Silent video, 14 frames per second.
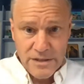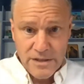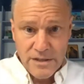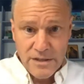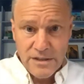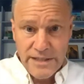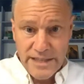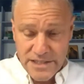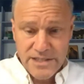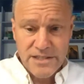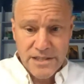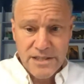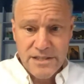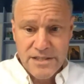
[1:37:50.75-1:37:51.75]
This is
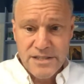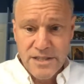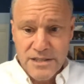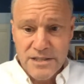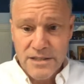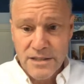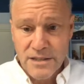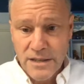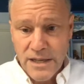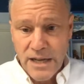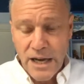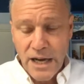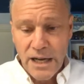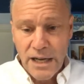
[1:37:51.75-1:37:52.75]
consistent.
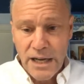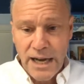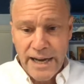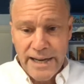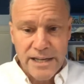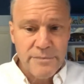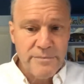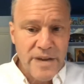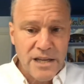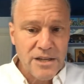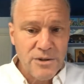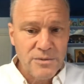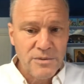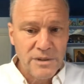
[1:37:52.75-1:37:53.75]
I can make
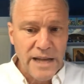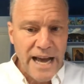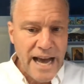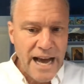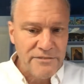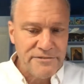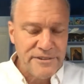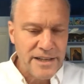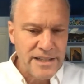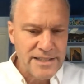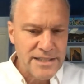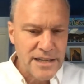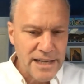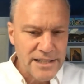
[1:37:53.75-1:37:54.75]
you laugh, and
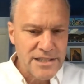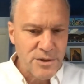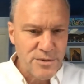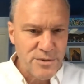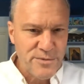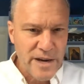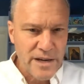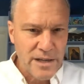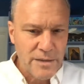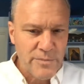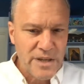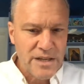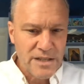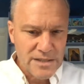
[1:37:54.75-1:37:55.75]
it's not so threatening
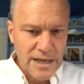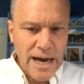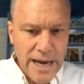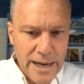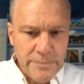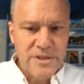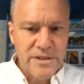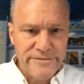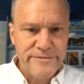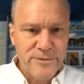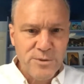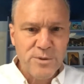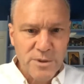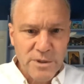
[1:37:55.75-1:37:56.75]
because I'm the
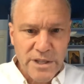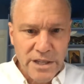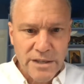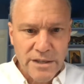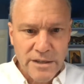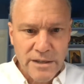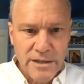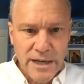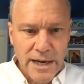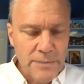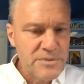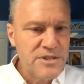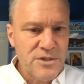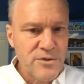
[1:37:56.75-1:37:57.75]
fool here. I'm
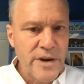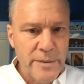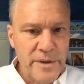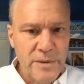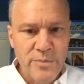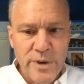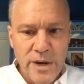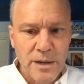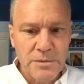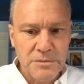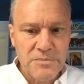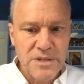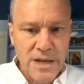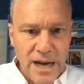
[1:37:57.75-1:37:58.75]
describing
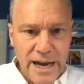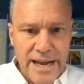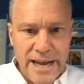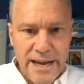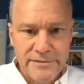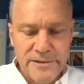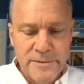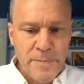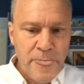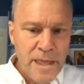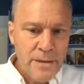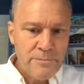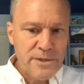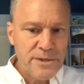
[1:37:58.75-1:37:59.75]
problems I have.
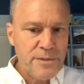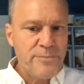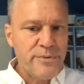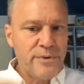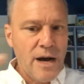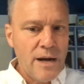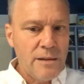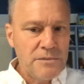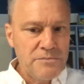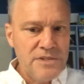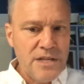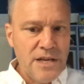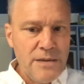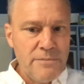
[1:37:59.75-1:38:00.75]
But the problems
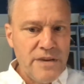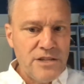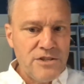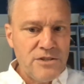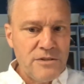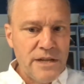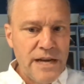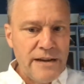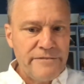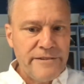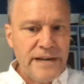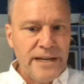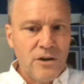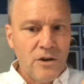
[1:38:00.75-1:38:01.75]
that he makes you laugh
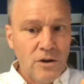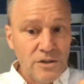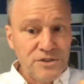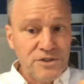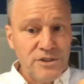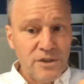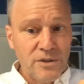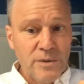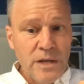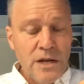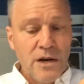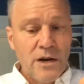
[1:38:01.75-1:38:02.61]
at also are